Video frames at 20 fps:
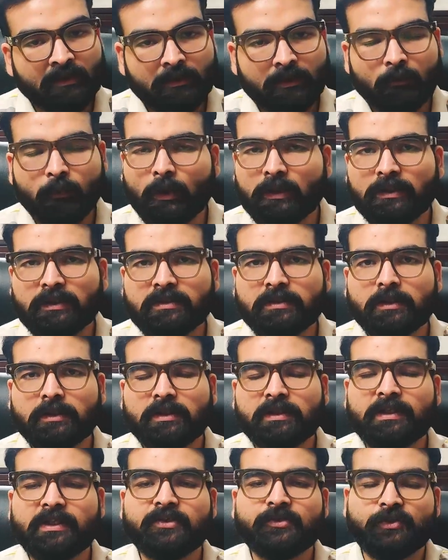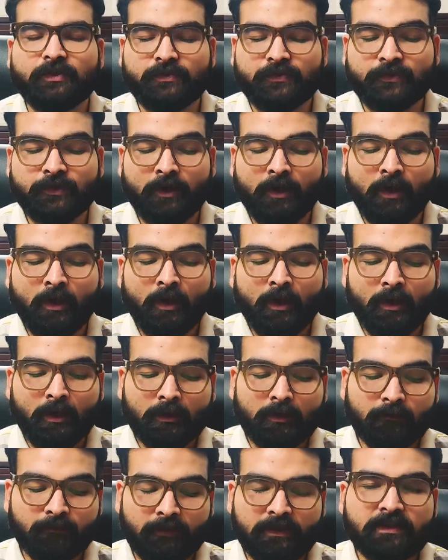Now, what are the conditions?
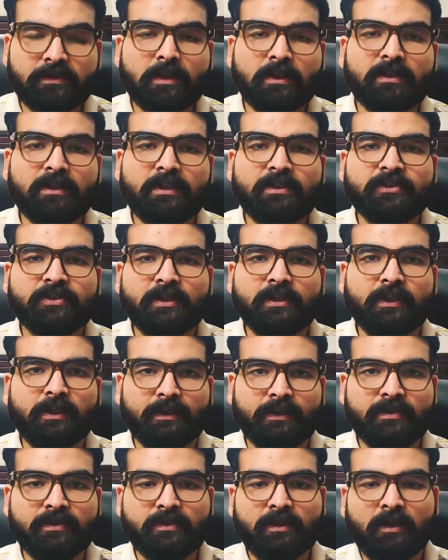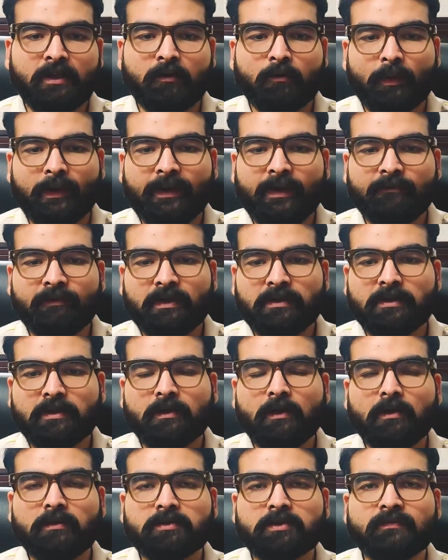The first condition is whenever the
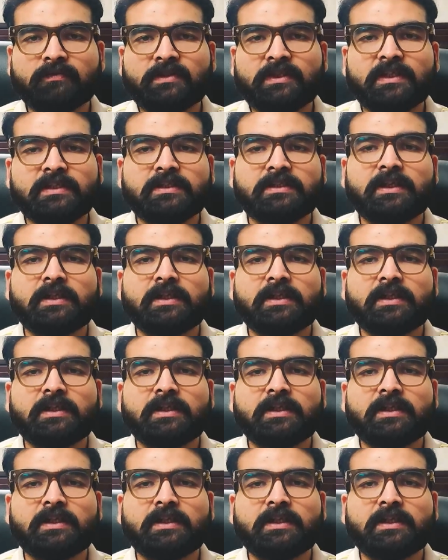lords of 6th,